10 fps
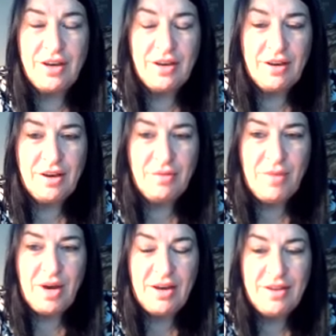
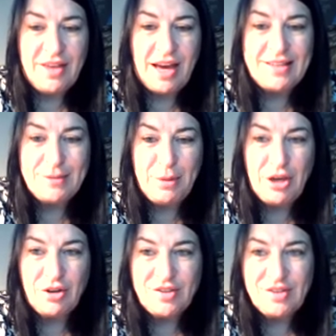that is
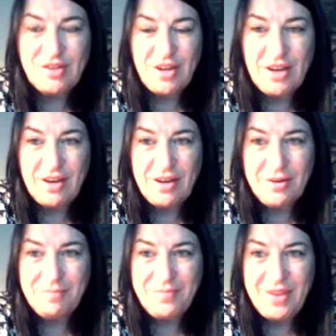because
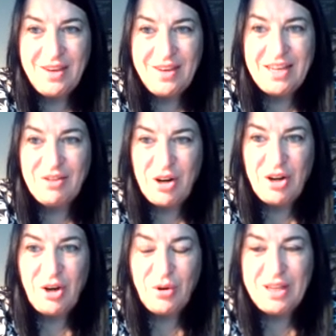there
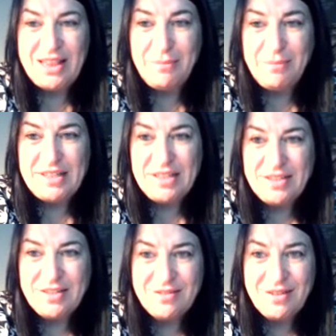are only
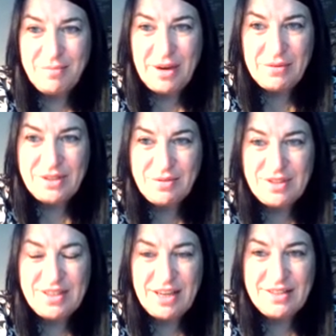limited amounts of
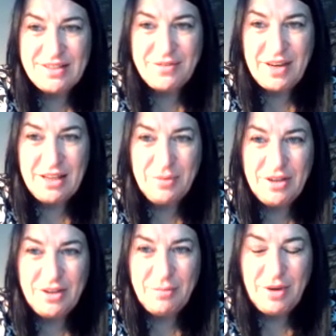sites
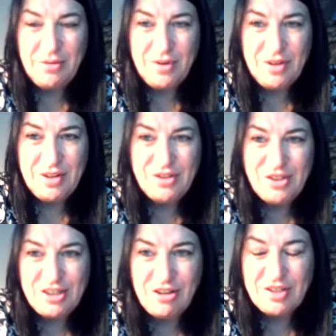available at the moment and
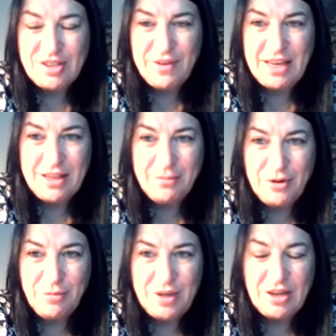slots
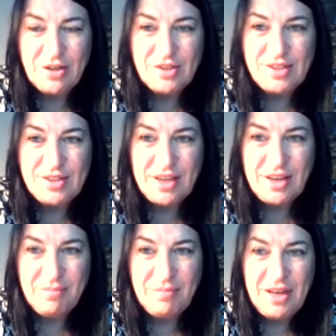available because
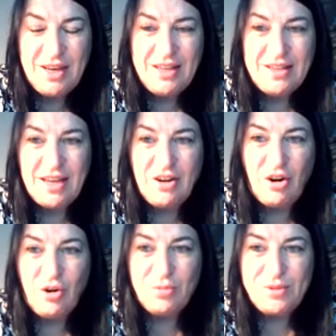they're
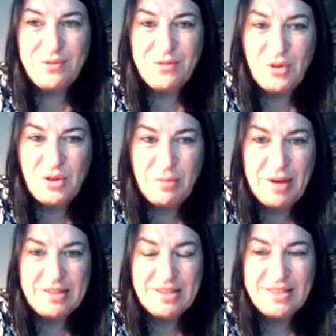not up to full
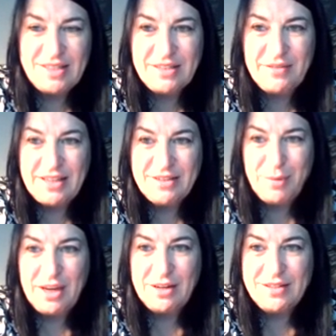capacity, as I've
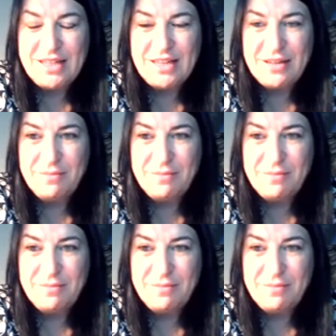explained,